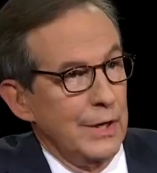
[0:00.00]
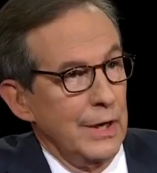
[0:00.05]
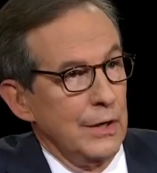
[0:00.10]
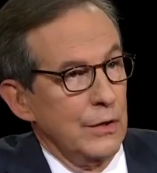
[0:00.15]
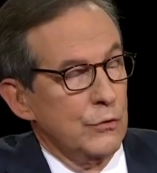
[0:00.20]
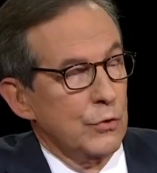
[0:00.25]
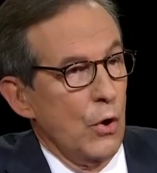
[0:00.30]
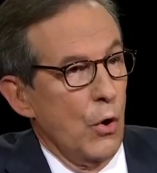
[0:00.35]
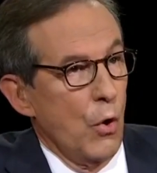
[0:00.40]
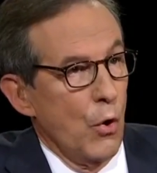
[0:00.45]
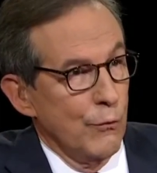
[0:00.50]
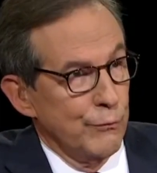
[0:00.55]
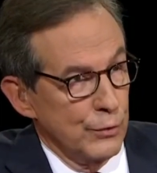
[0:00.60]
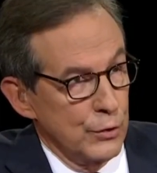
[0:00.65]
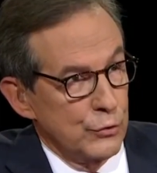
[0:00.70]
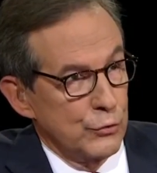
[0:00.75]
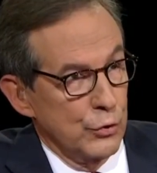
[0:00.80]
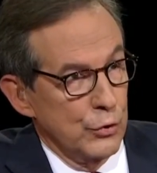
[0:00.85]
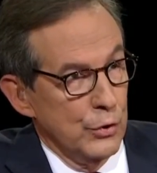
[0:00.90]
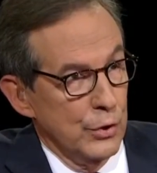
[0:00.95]
to
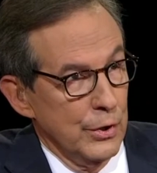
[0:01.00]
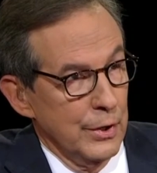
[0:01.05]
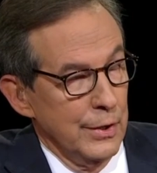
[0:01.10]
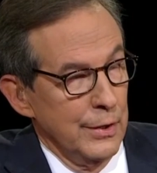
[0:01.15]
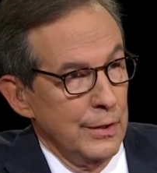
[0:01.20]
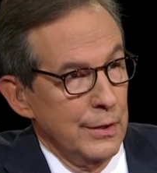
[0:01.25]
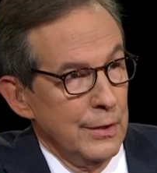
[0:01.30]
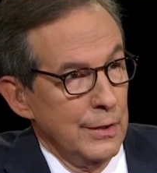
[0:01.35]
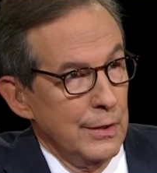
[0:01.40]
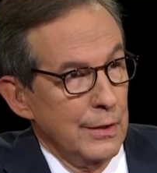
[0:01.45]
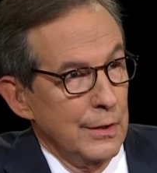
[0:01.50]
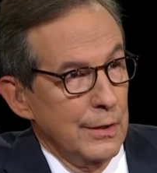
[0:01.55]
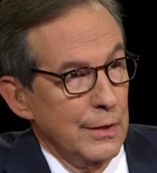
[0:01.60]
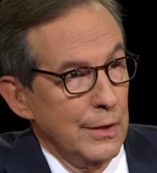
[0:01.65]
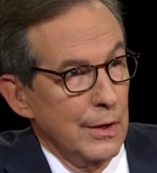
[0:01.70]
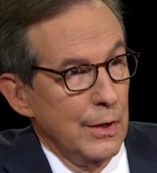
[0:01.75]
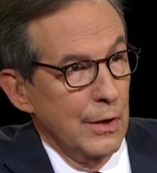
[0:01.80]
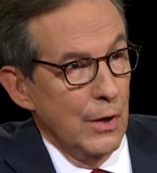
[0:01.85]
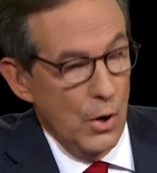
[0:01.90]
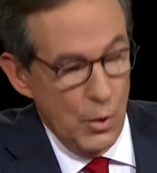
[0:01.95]
overturn
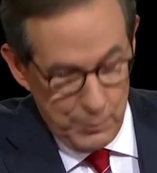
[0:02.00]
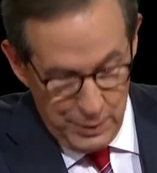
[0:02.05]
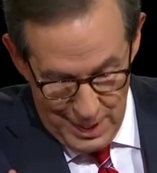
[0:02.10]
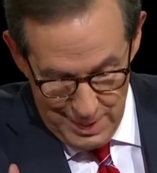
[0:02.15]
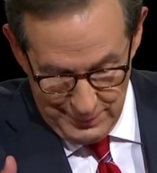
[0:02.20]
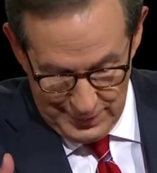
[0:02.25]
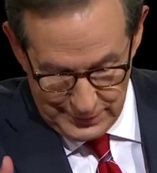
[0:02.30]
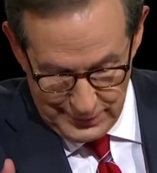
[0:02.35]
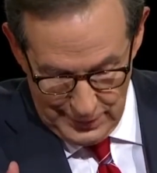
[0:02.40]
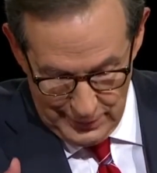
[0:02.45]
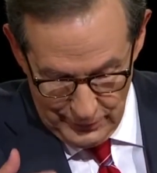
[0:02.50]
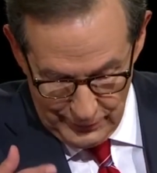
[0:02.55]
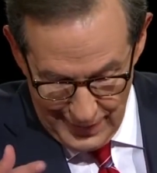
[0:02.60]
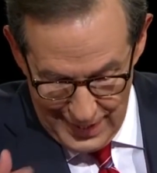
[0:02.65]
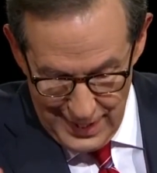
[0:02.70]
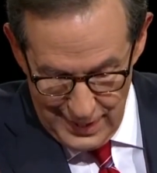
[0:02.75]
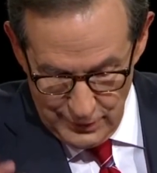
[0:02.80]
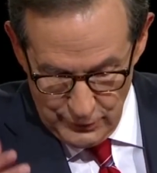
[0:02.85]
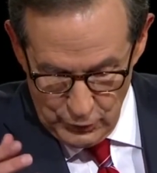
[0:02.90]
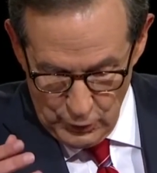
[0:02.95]
Obamacare, to
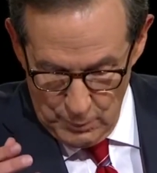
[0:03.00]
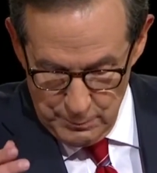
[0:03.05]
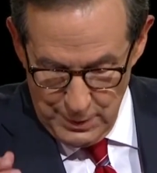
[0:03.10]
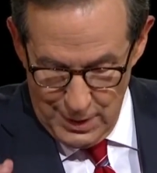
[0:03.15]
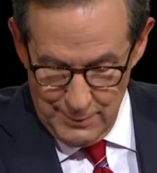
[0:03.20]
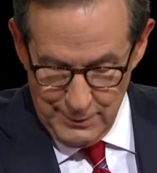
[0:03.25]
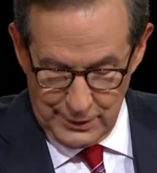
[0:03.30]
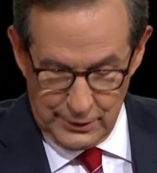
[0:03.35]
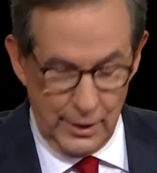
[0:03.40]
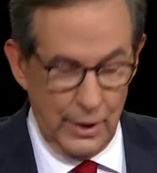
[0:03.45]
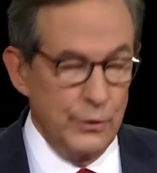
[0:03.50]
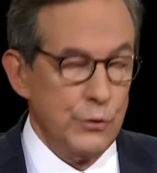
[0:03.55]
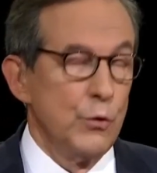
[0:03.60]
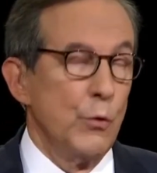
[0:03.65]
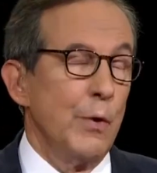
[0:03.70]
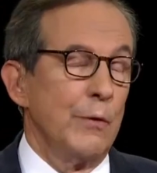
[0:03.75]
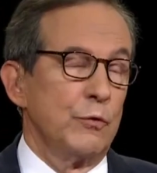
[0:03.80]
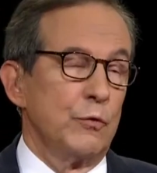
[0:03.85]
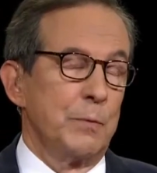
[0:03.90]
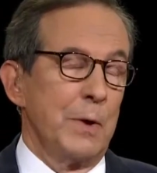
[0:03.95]
end Obamacare. You
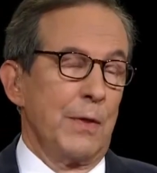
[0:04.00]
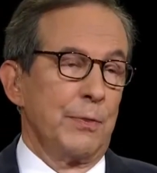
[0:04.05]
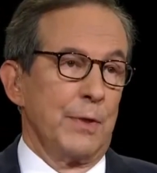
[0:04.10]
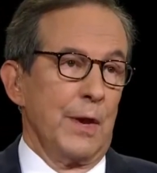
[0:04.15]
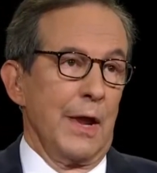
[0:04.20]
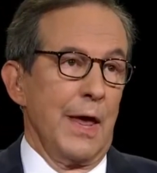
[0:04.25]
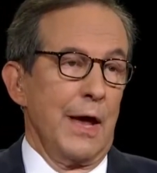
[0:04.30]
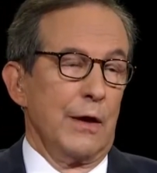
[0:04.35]
have spent the last...